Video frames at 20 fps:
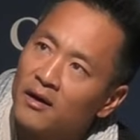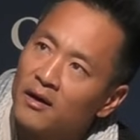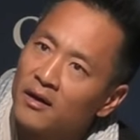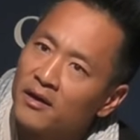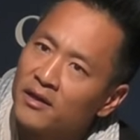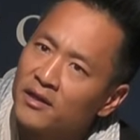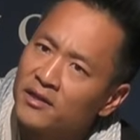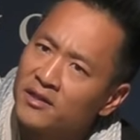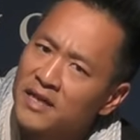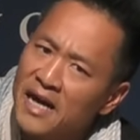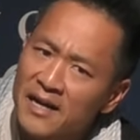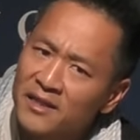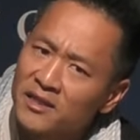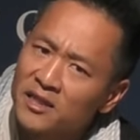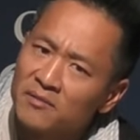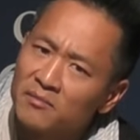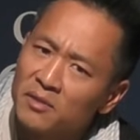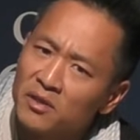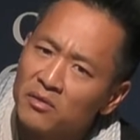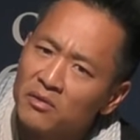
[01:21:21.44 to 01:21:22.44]
And he's
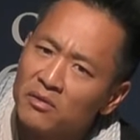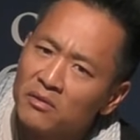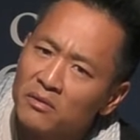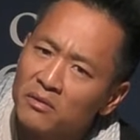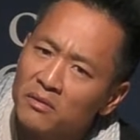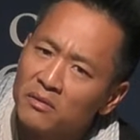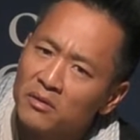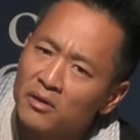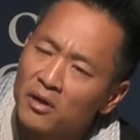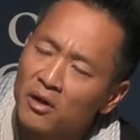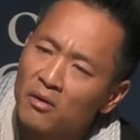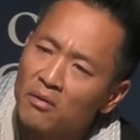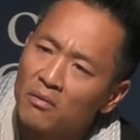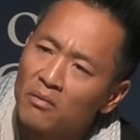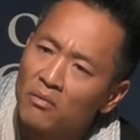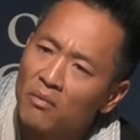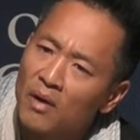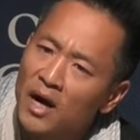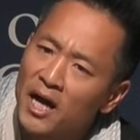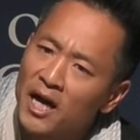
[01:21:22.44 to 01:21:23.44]
asking me who, you know,
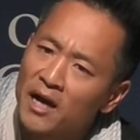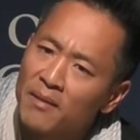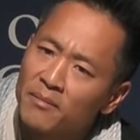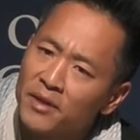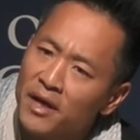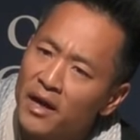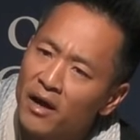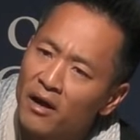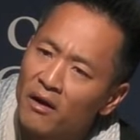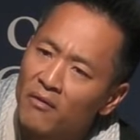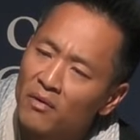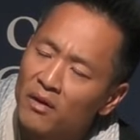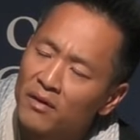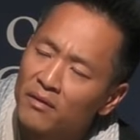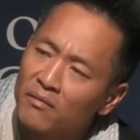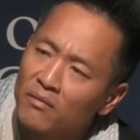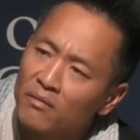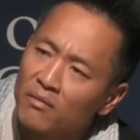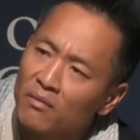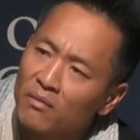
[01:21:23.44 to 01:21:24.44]
why I'm there, what,
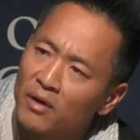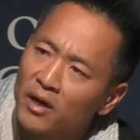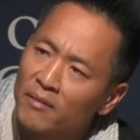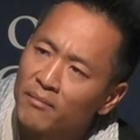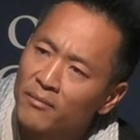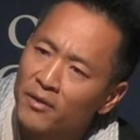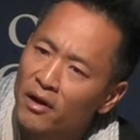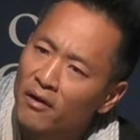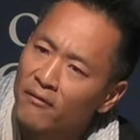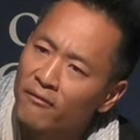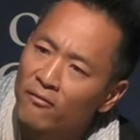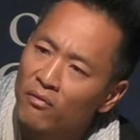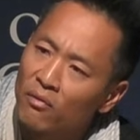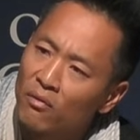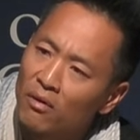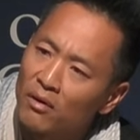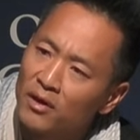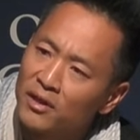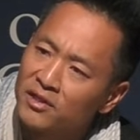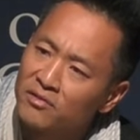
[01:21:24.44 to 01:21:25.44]
what I'm there
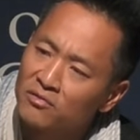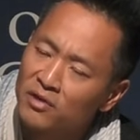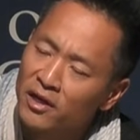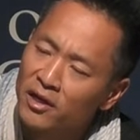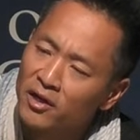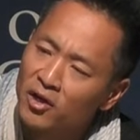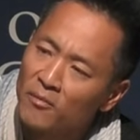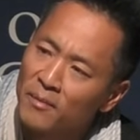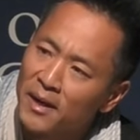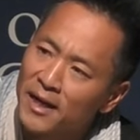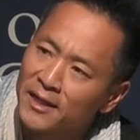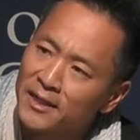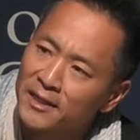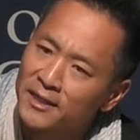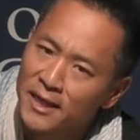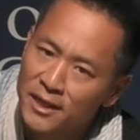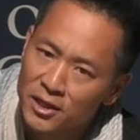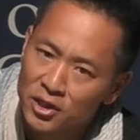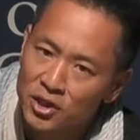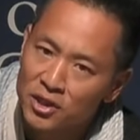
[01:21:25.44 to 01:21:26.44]
for. He's trying to know my
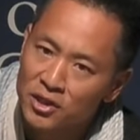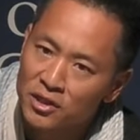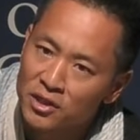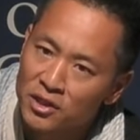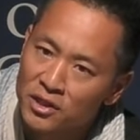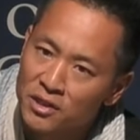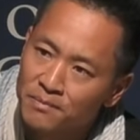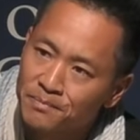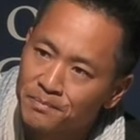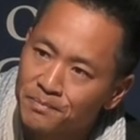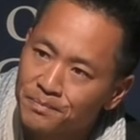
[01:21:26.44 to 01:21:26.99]
intentions.